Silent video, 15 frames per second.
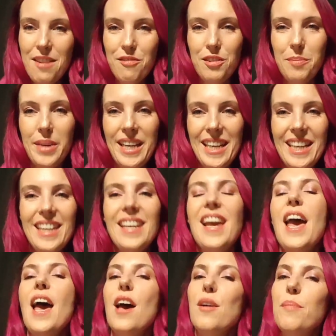everybody,
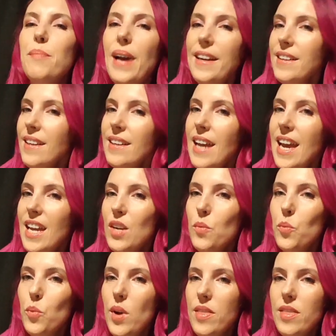back again
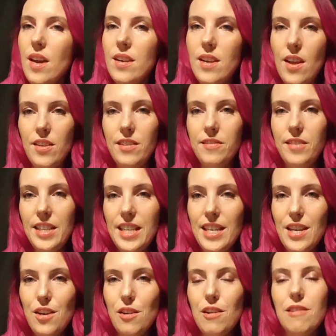with another
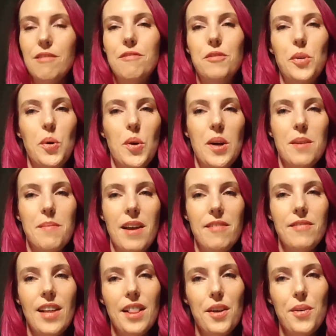video for my
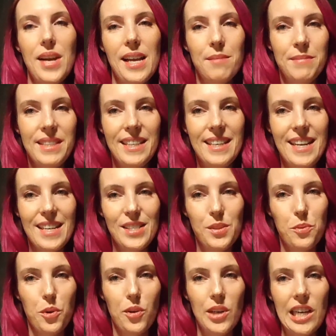fellow
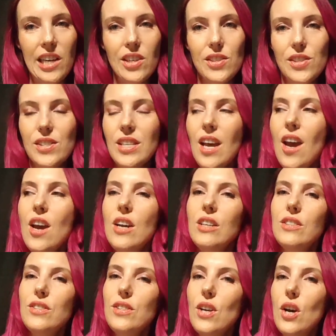MDDS warriors.
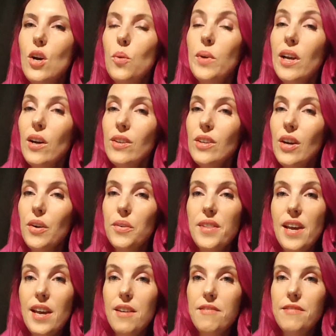So we all know
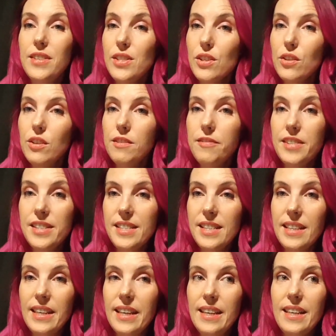that physical
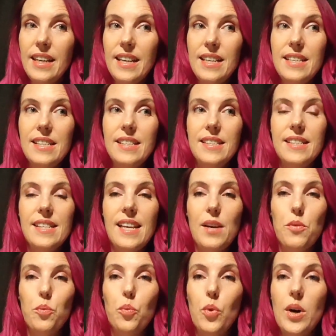fatigue is
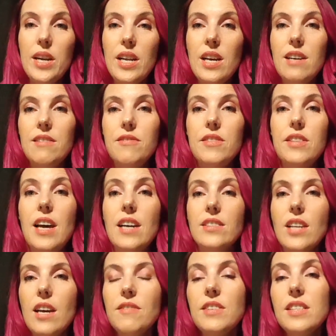one of the
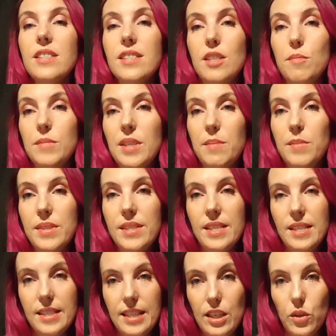toughest symptoms
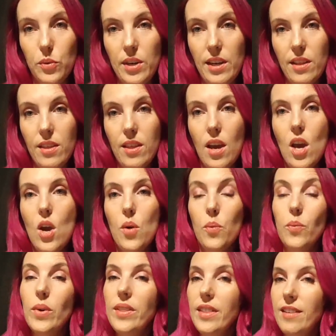to deal with
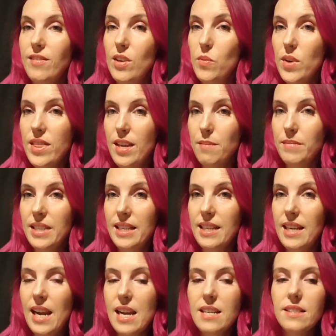when living with
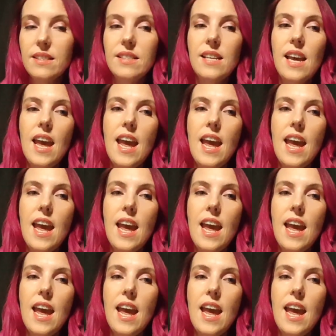MDDS.